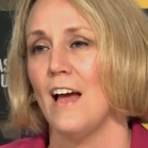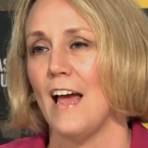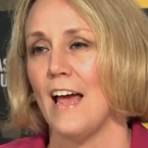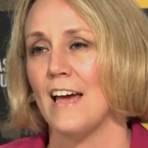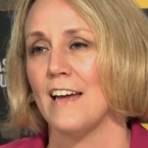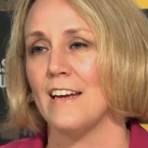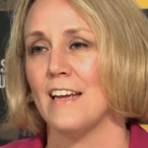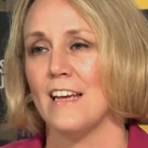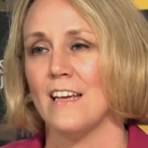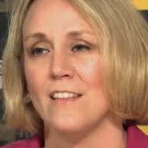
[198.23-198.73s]

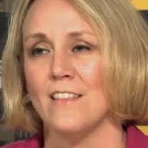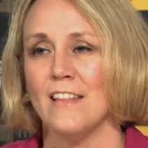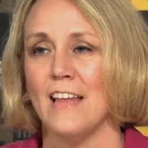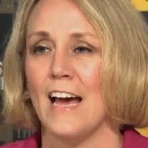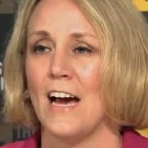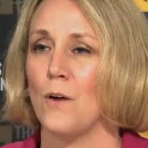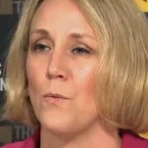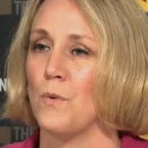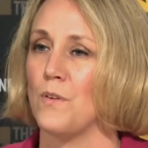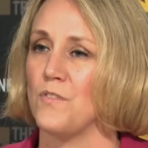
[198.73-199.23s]
And in
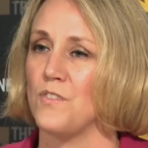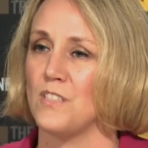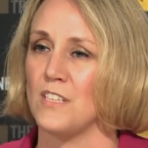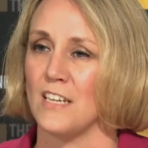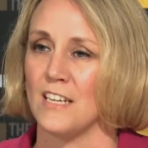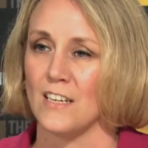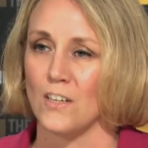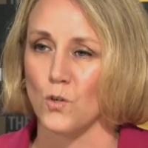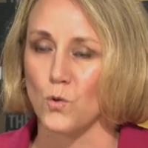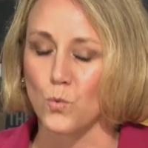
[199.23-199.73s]
that, we've
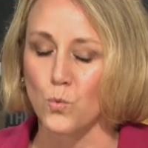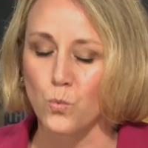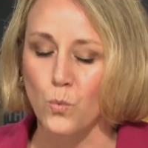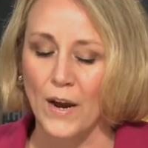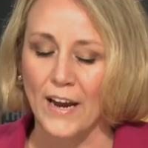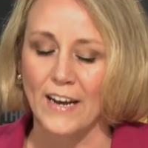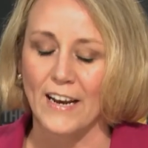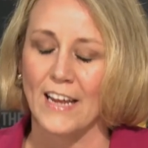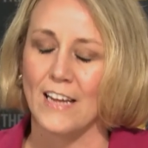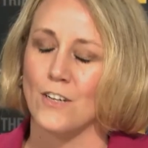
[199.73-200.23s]
seen
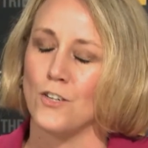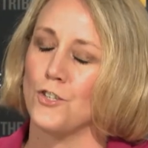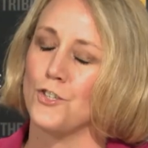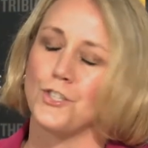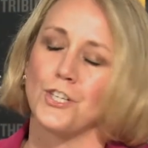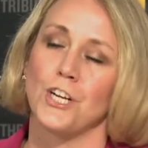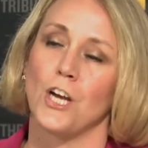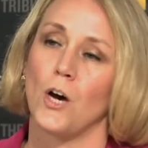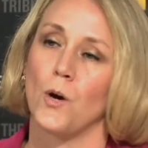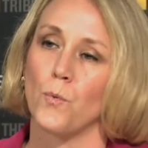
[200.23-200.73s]
great
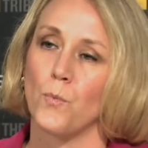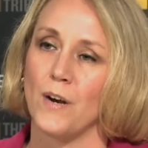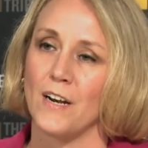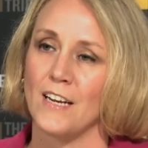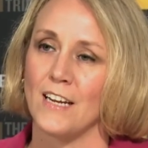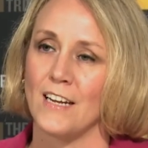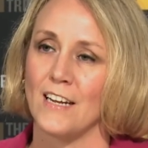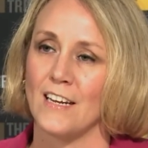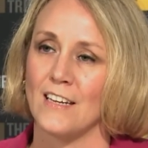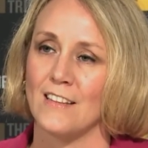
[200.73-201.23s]
energy
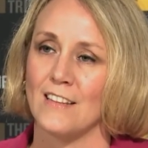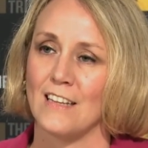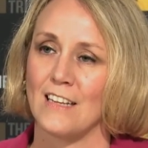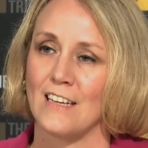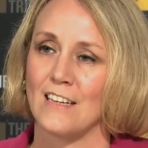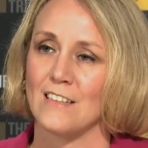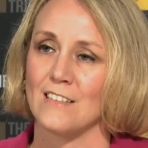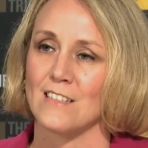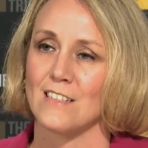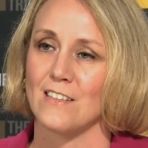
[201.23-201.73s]
already in
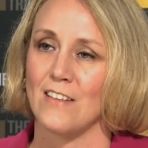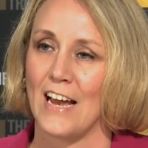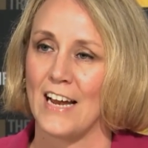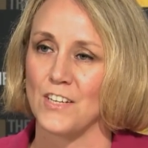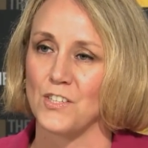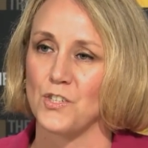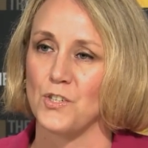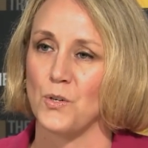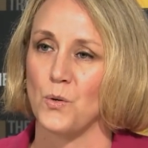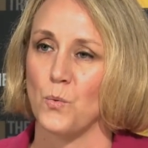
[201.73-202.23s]
these
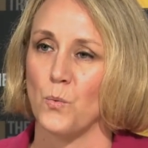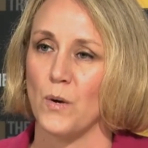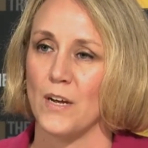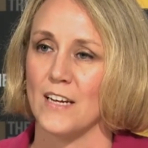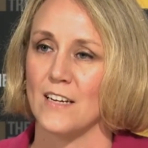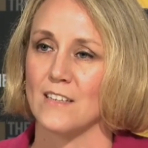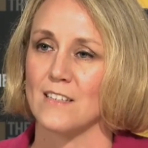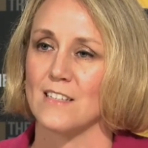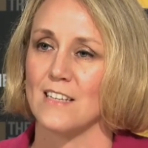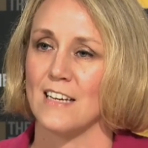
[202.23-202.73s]
last 2
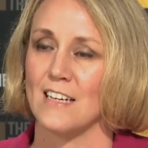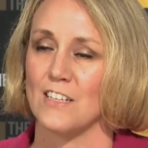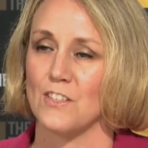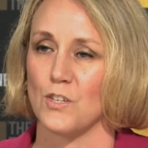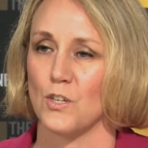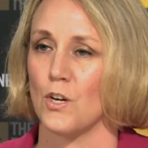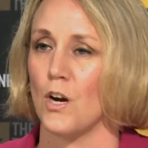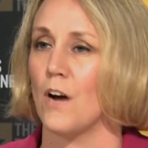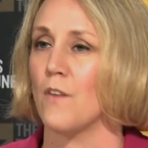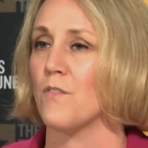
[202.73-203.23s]
weeks, and it's
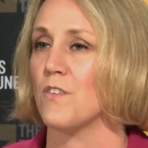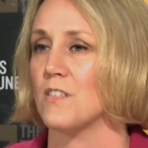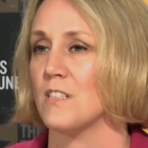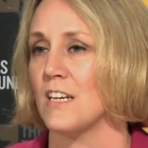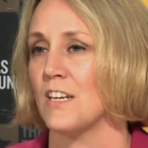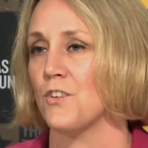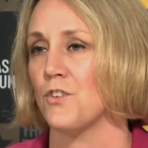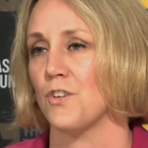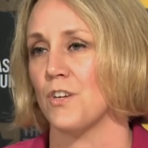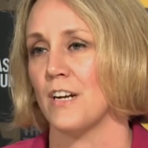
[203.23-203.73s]
a
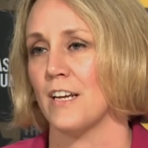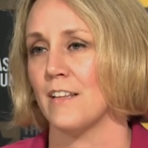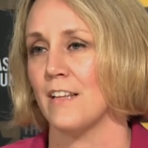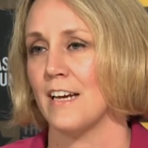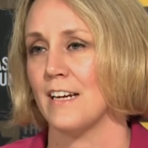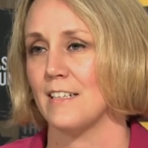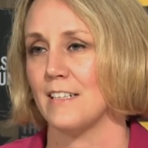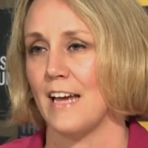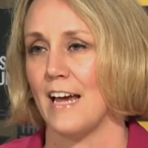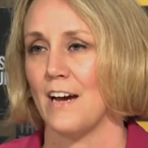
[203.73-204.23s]
conversation I'd
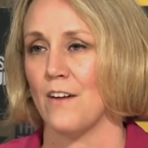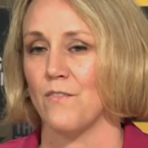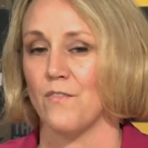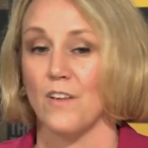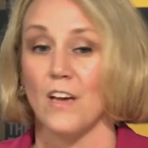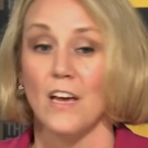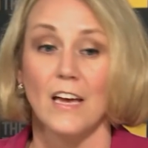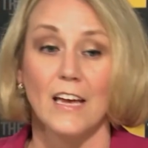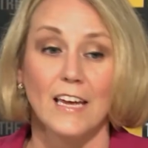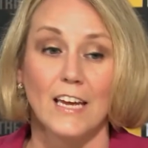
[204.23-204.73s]
like to have
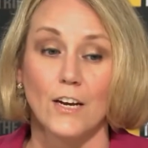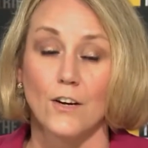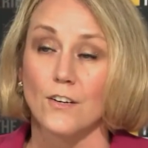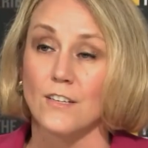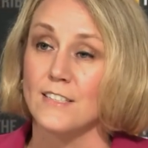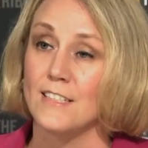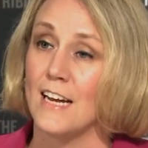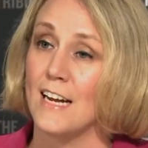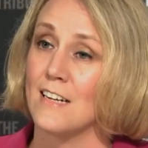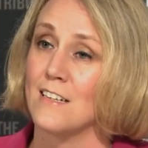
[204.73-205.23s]
here
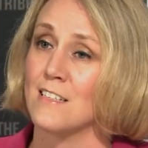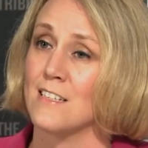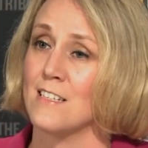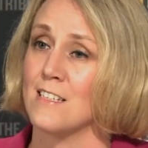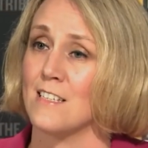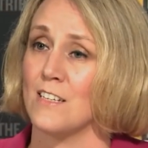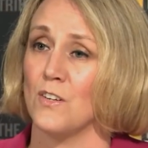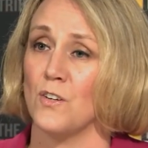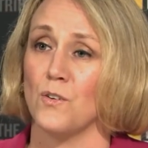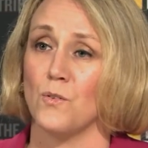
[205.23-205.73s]
in
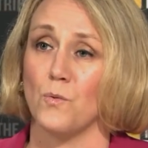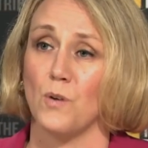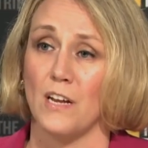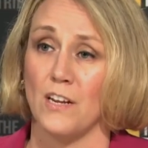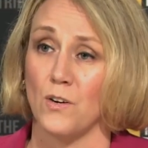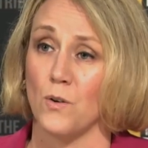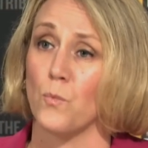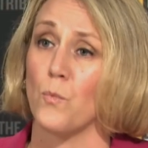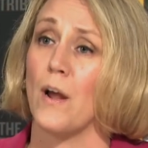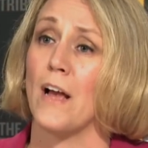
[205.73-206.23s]
Texas and
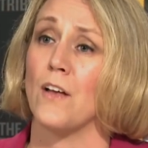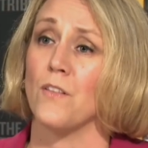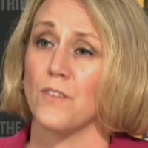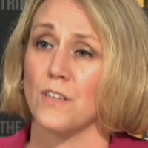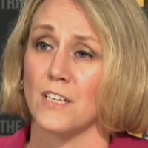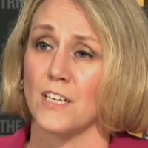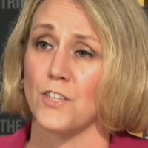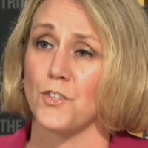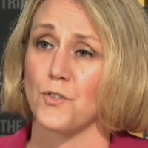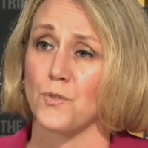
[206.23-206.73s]
around the
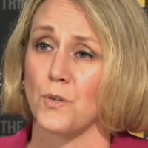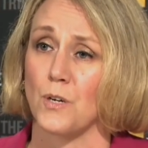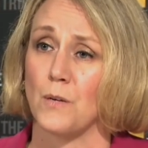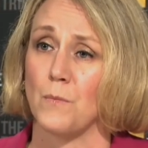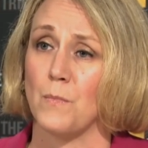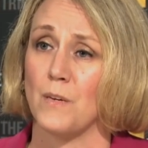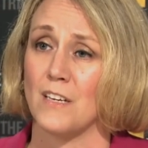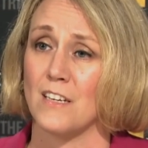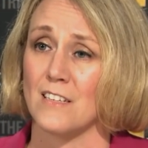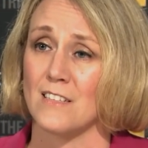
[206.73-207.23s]
country,
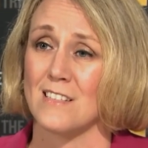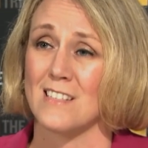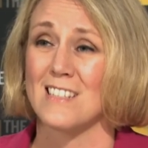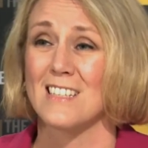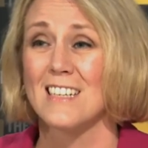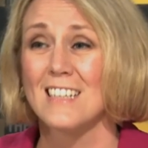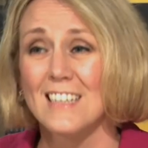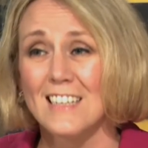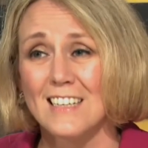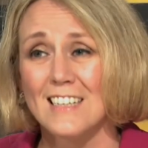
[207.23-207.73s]
because
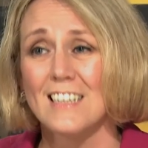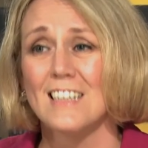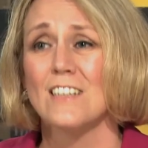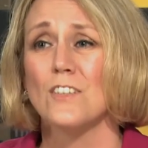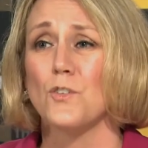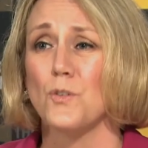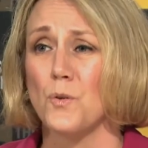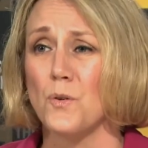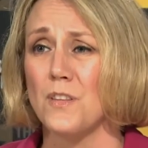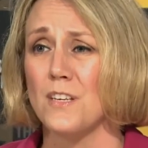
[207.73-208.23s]

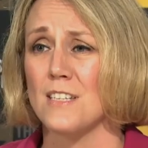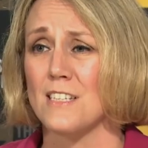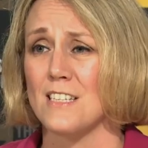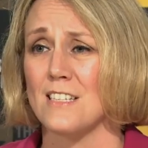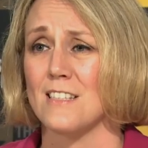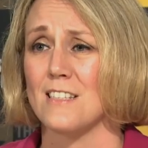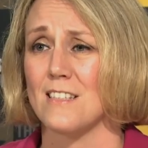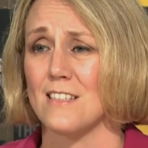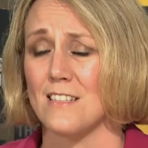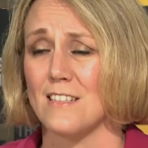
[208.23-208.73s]
truth is,
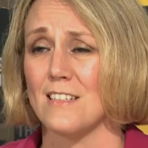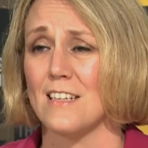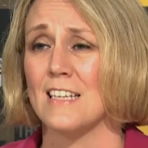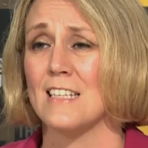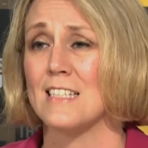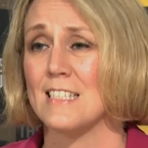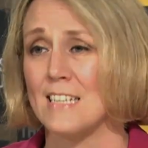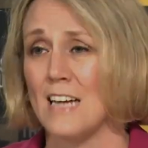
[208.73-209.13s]
it's